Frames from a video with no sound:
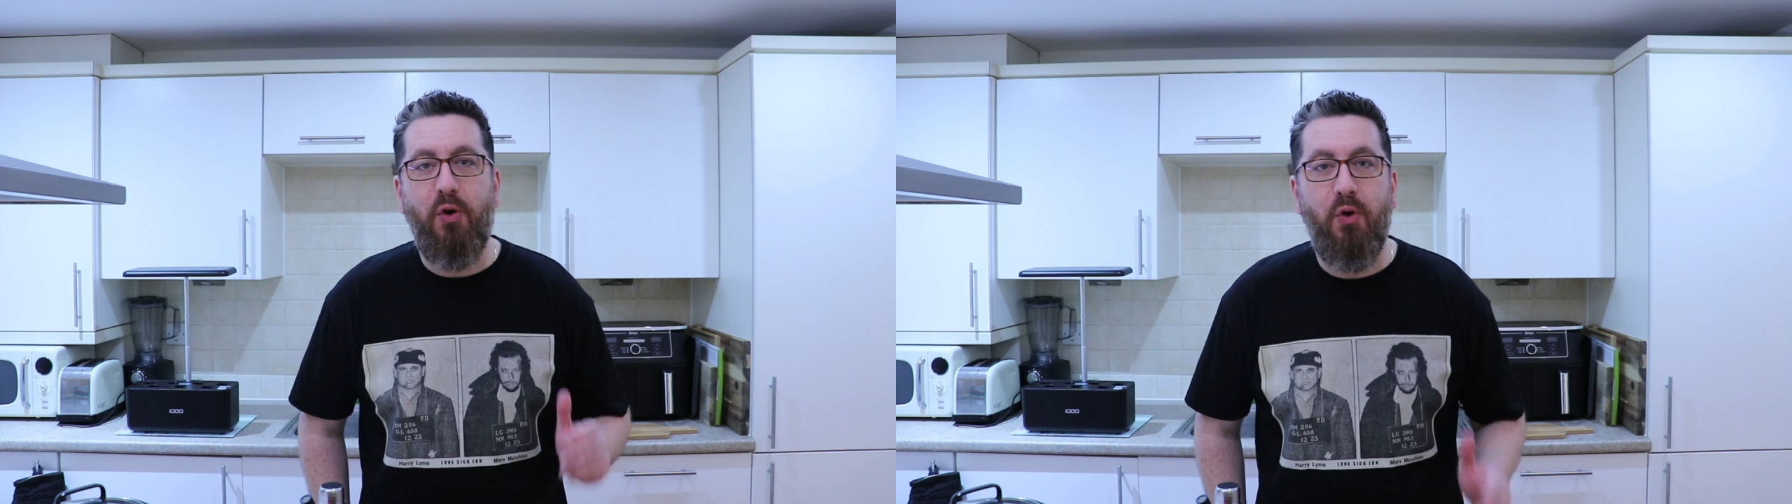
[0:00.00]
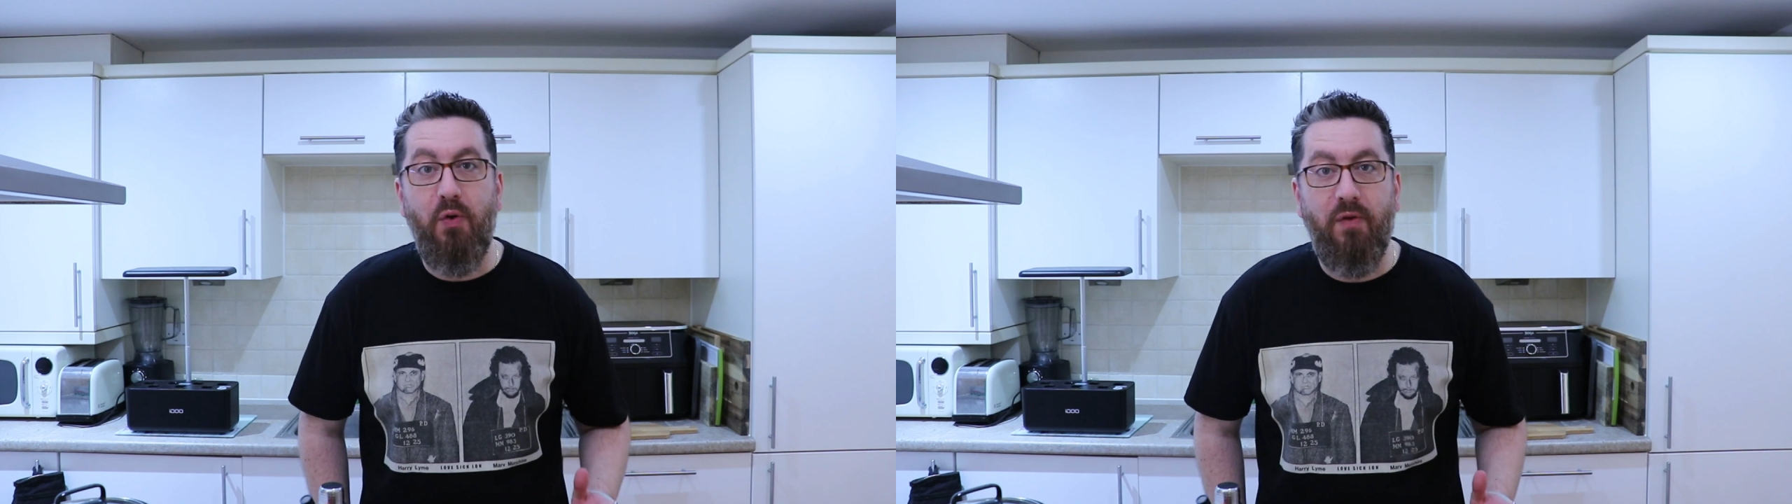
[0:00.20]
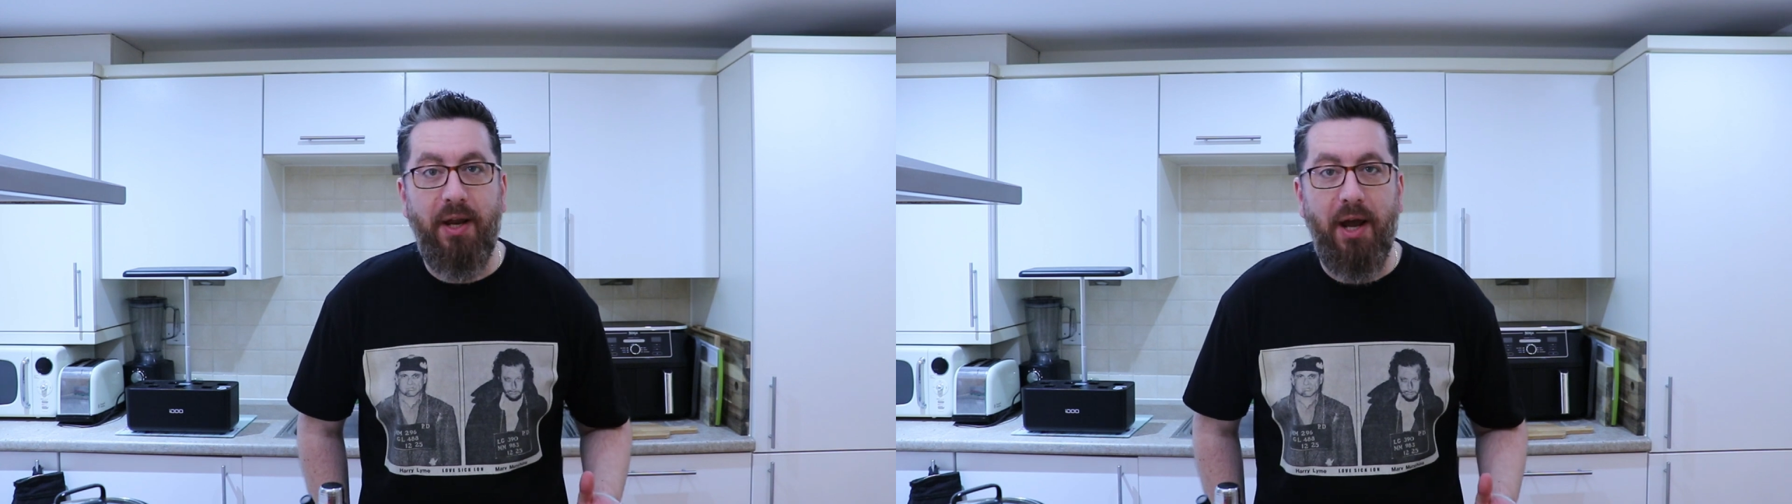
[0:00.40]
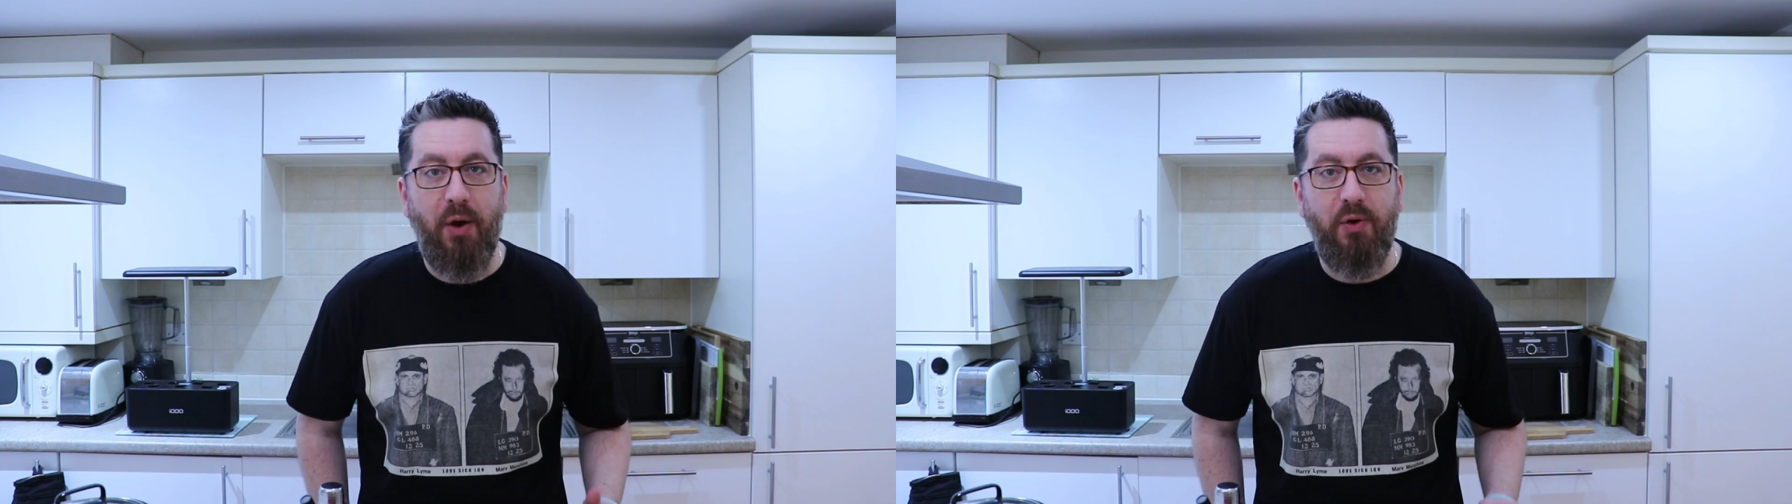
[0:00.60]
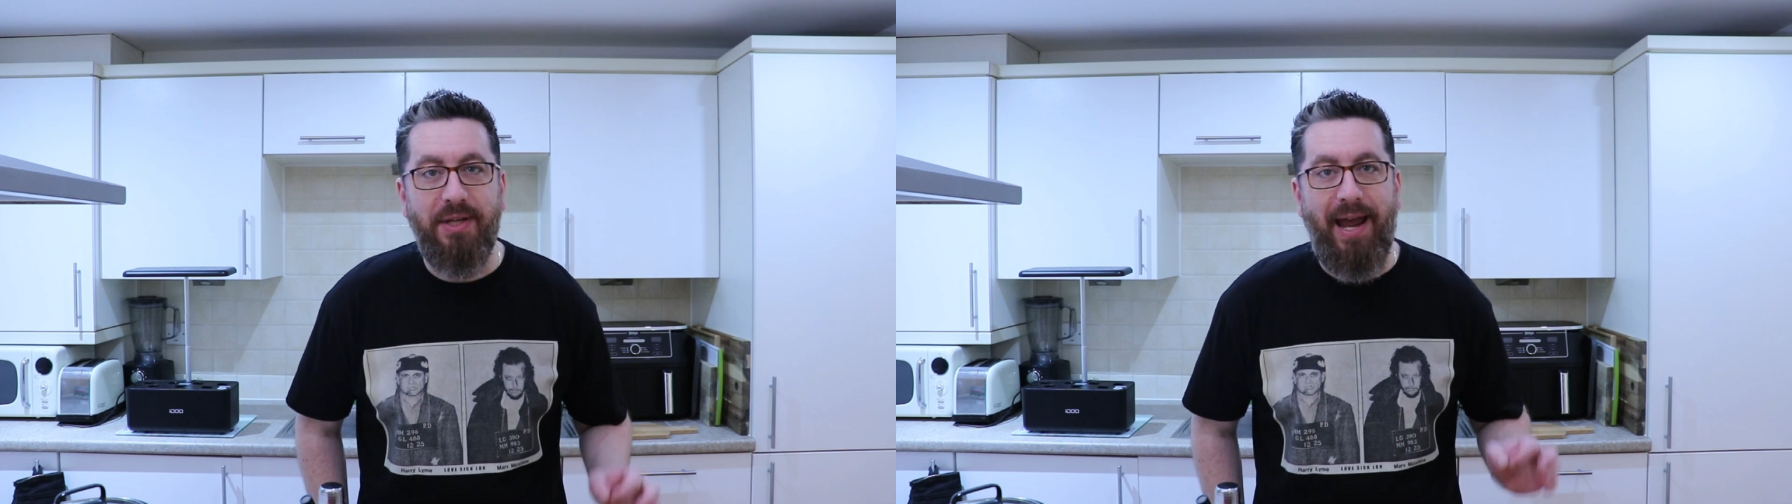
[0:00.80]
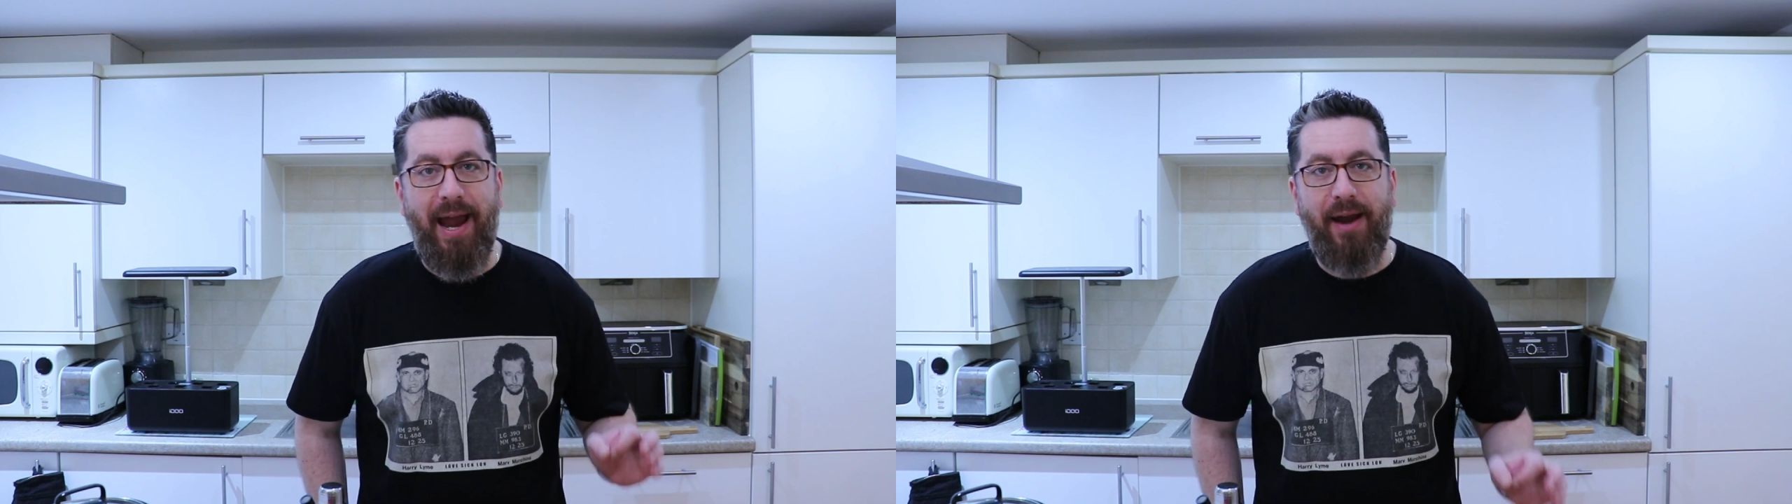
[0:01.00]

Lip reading: new videos